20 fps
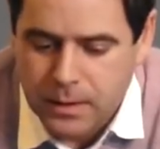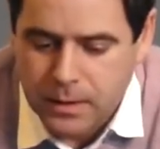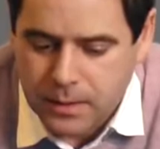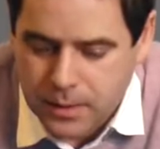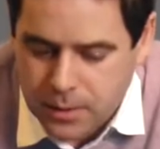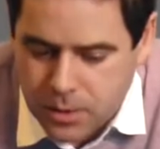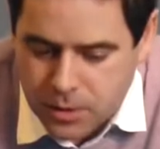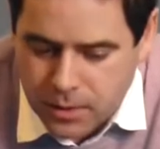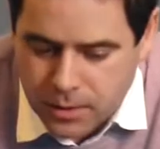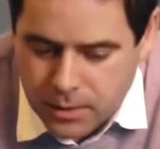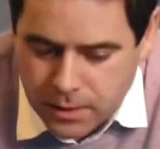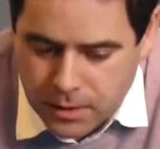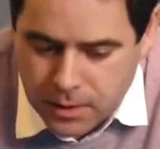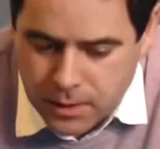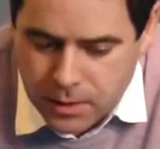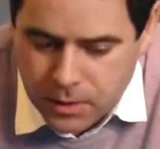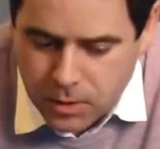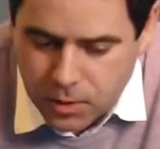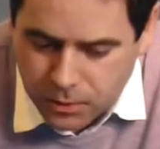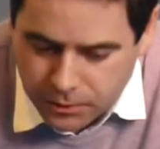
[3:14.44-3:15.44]
In addition to
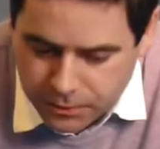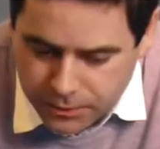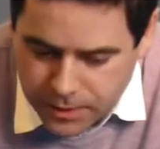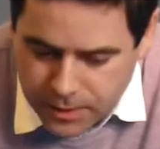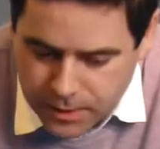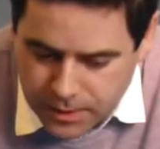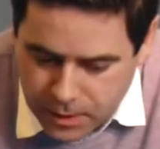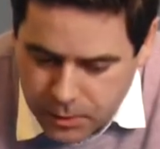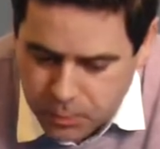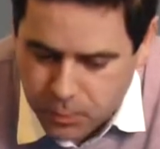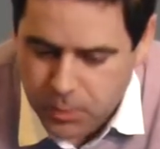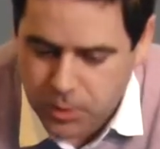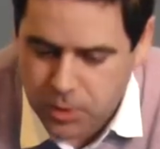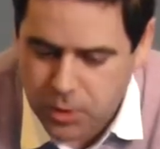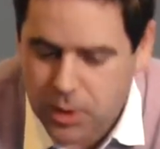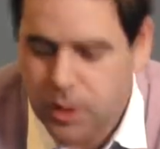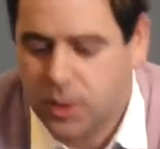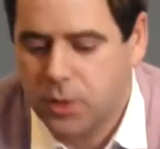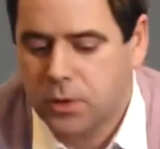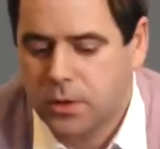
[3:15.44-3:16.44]
these obvious outward
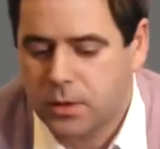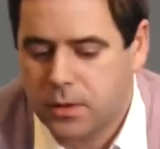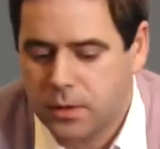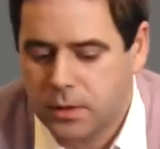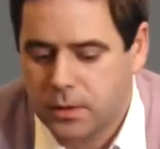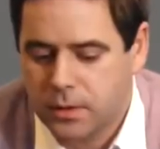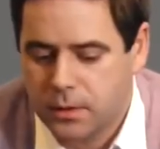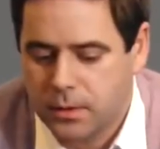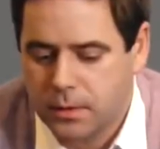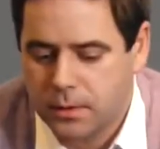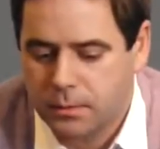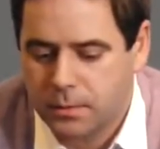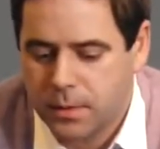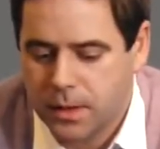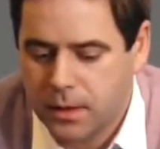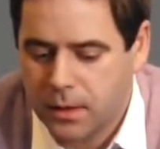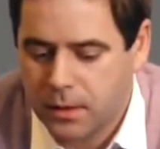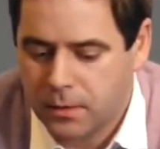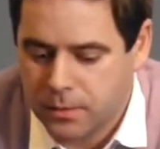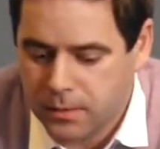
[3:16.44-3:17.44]
changes,
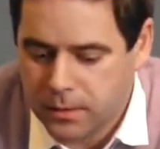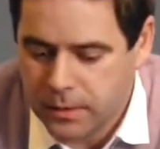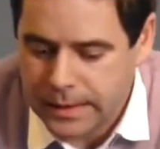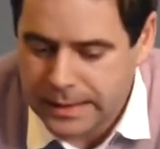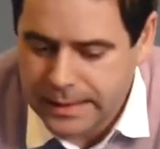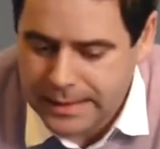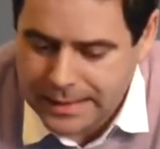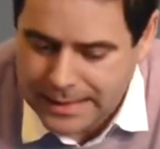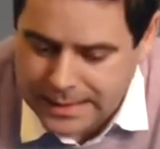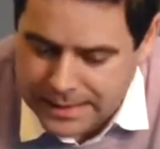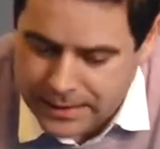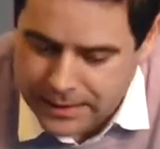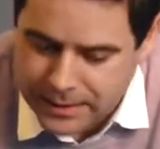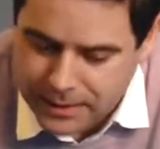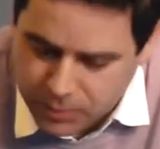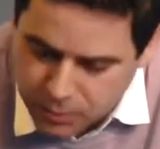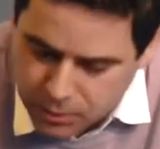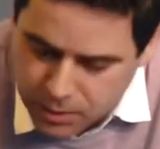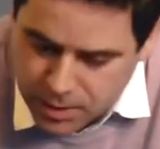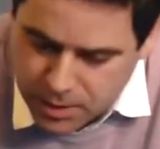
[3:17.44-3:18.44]
many other less
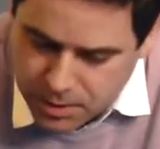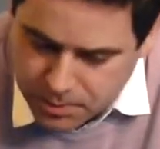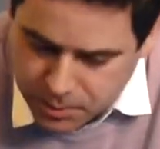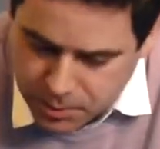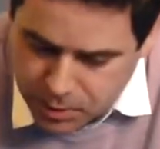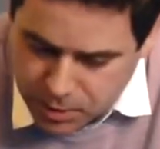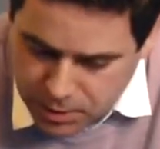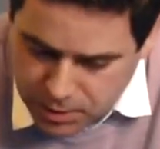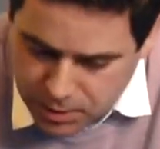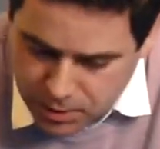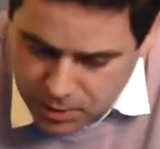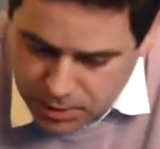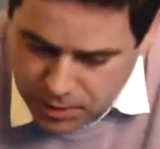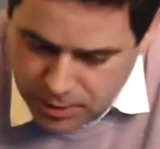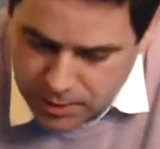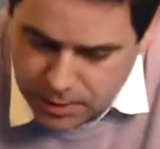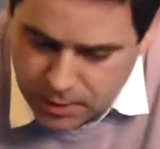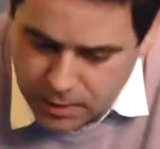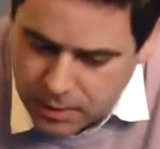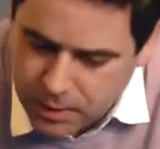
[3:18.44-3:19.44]
easily noticeable
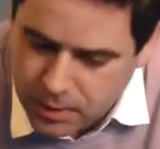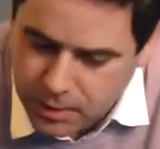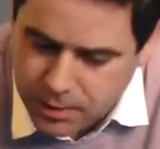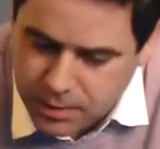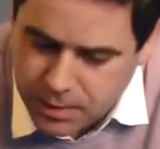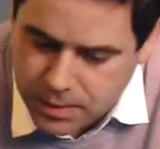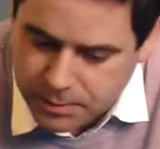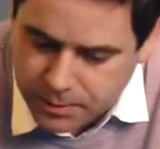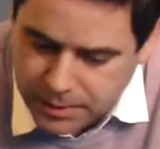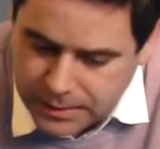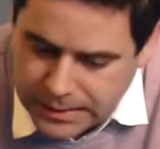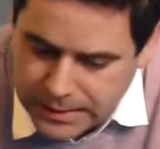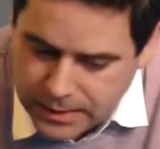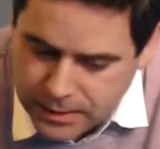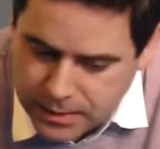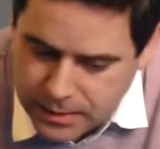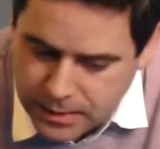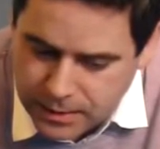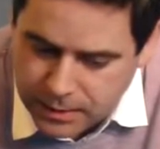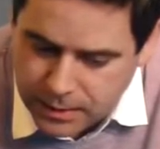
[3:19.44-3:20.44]
changes can occur
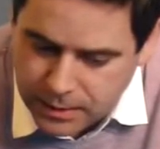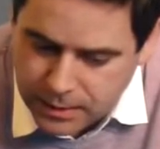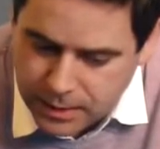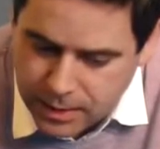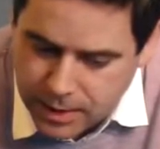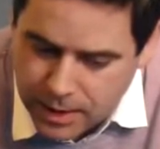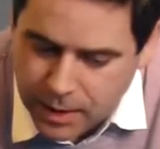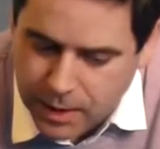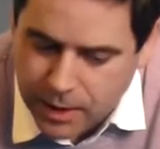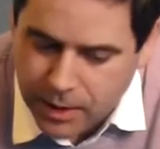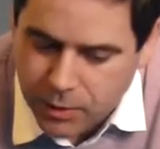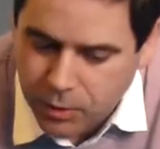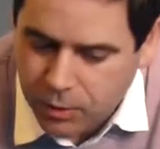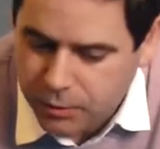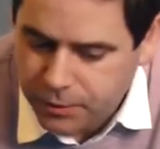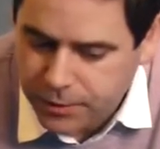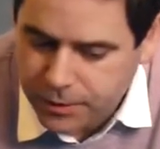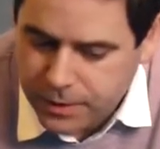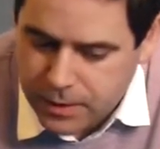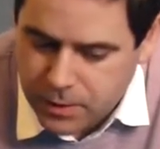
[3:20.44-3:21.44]
simultaneously, and
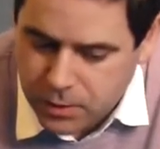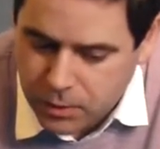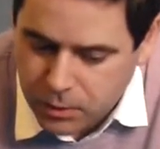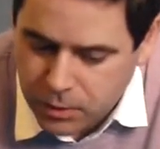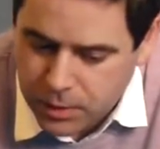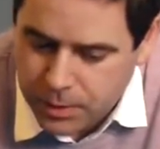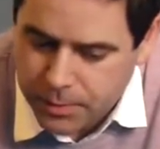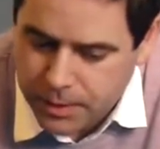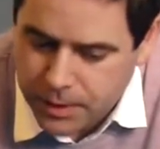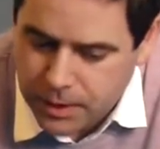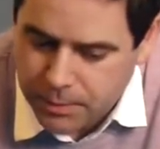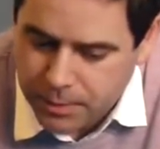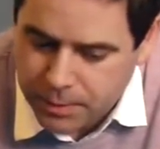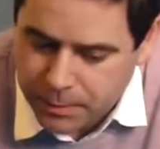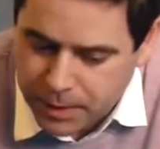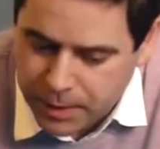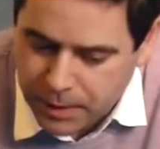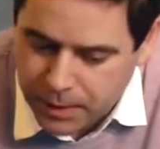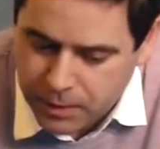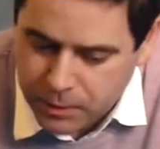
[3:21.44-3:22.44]
often these only become
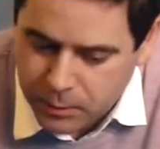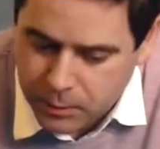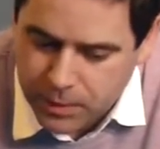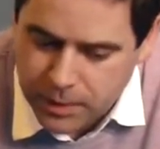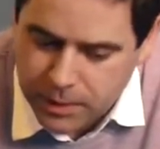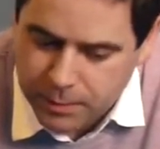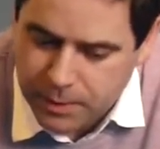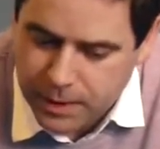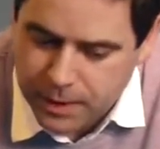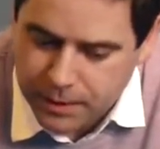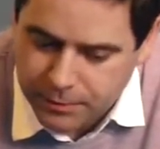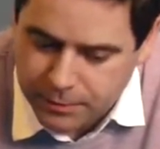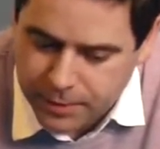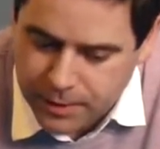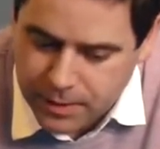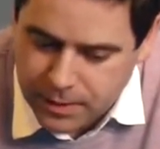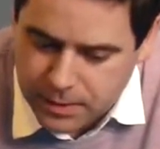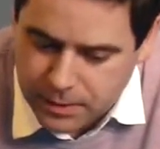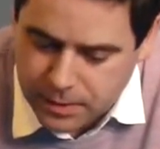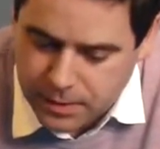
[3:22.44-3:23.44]
apparent when they
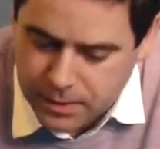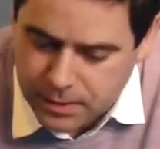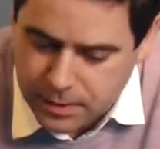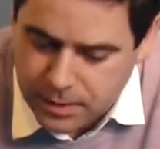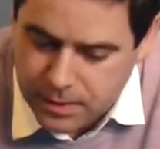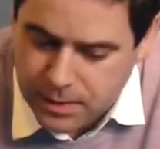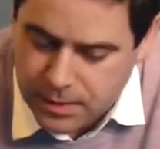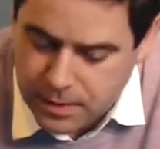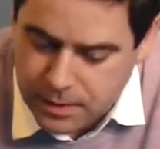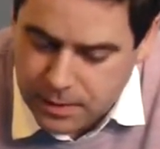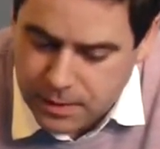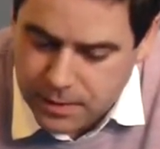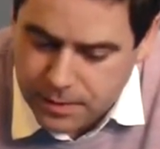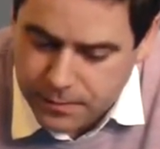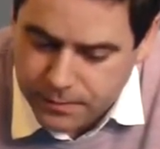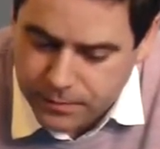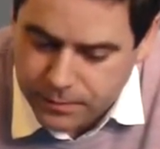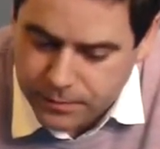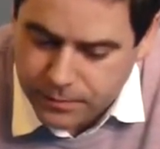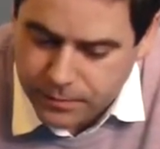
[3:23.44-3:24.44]
manifest as a disease.
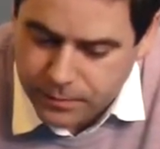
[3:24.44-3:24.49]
